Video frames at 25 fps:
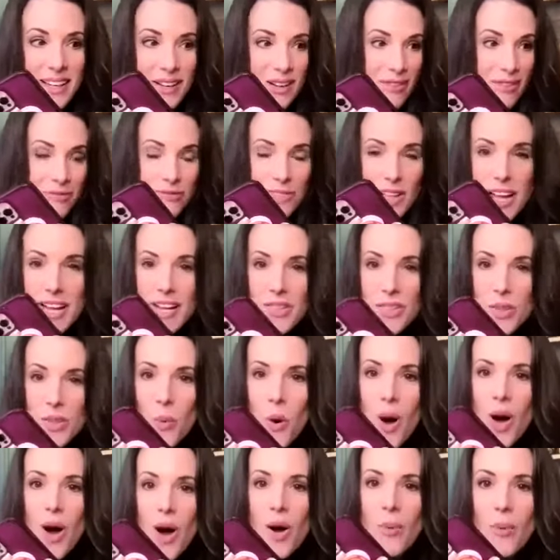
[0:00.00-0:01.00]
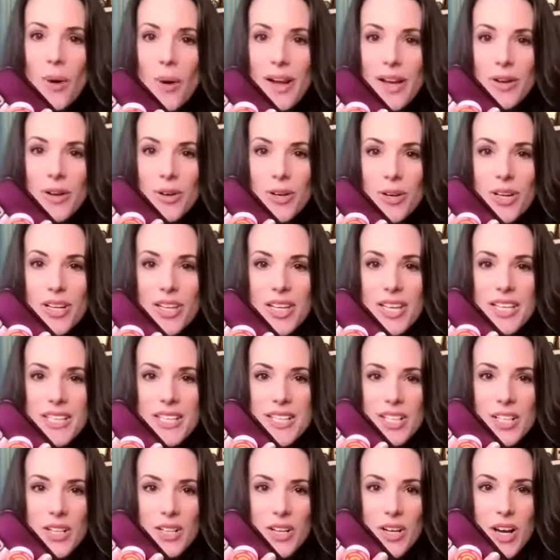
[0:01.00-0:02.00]
a fly on the wall while you're cooking
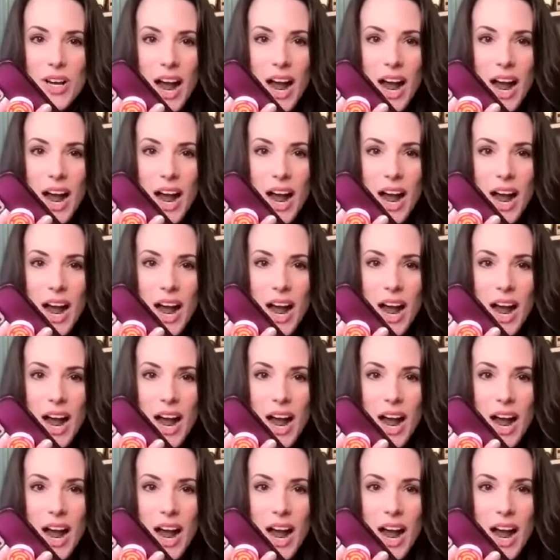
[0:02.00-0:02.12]
dinner.